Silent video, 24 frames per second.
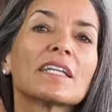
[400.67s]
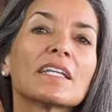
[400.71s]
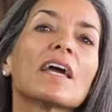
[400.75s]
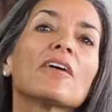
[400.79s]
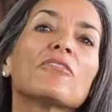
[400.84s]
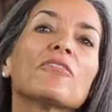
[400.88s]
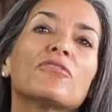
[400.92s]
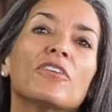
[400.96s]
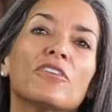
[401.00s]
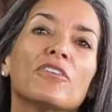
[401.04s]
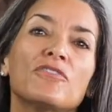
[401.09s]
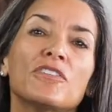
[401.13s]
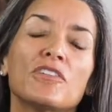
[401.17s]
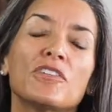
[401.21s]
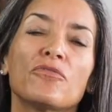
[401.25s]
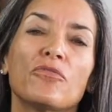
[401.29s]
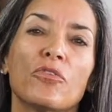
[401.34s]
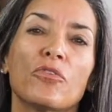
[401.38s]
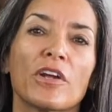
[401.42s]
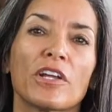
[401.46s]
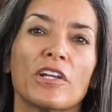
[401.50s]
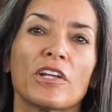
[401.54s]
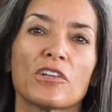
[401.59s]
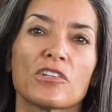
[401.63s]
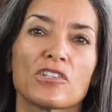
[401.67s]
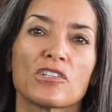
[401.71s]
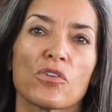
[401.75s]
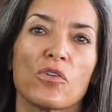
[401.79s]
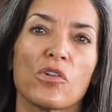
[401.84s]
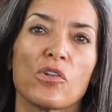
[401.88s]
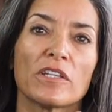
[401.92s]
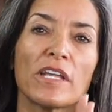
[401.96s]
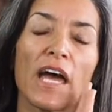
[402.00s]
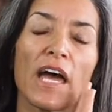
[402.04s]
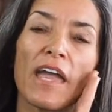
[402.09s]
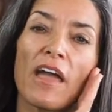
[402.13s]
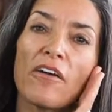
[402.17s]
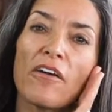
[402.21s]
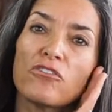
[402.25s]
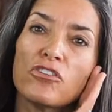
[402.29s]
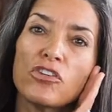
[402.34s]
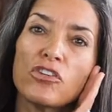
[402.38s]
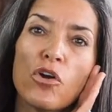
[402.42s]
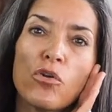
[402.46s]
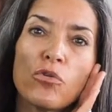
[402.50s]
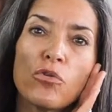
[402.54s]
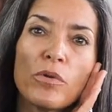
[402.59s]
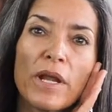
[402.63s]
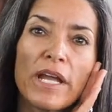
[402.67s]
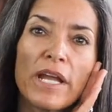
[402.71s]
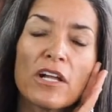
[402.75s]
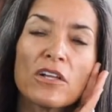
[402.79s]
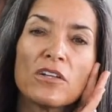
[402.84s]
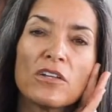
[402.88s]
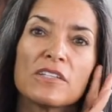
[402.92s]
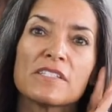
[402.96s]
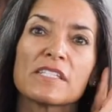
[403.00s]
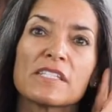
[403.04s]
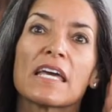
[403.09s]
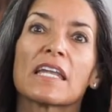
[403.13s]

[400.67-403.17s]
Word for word: At fifty-four years old, I have no wrinkles,